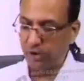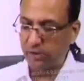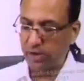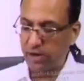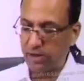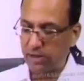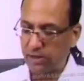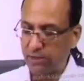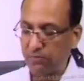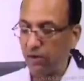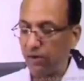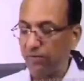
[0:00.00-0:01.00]
cranial nerve,
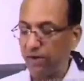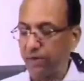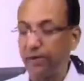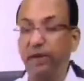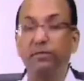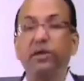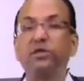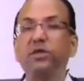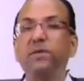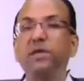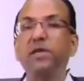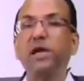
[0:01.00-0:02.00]
olfactory, but
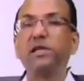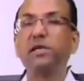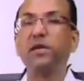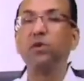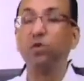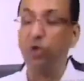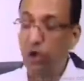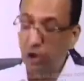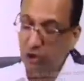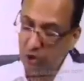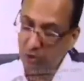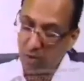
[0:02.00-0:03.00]
somebody asking you
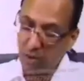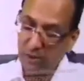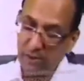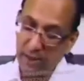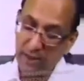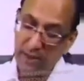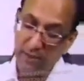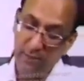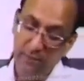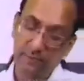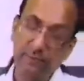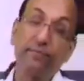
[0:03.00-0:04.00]
smallest cranial
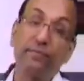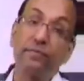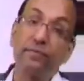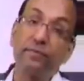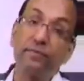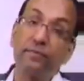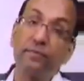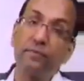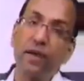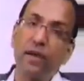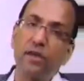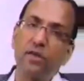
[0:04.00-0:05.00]
nerve.
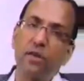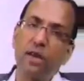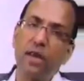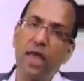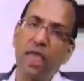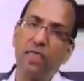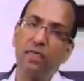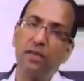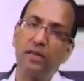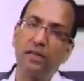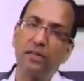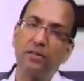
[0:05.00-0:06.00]
And it is not the length,
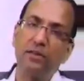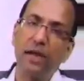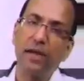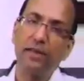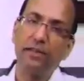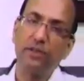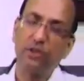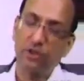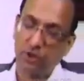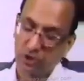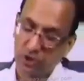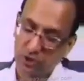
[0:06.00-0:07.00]
it is the
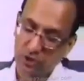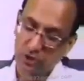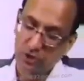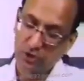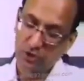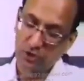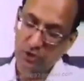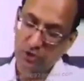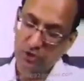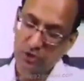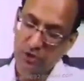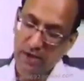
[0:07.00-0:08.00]
size.
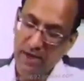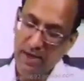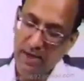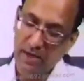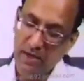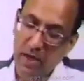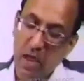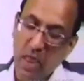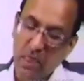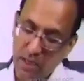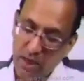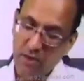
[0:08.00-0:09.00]
And
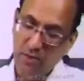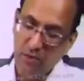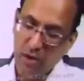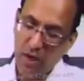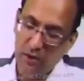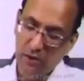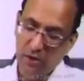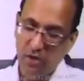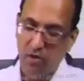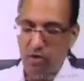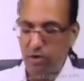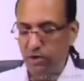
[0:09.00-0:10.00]
then you have to answer
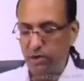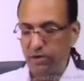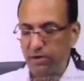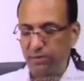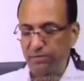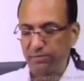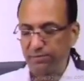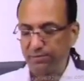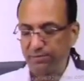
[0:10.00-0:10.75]
trochlear nerve.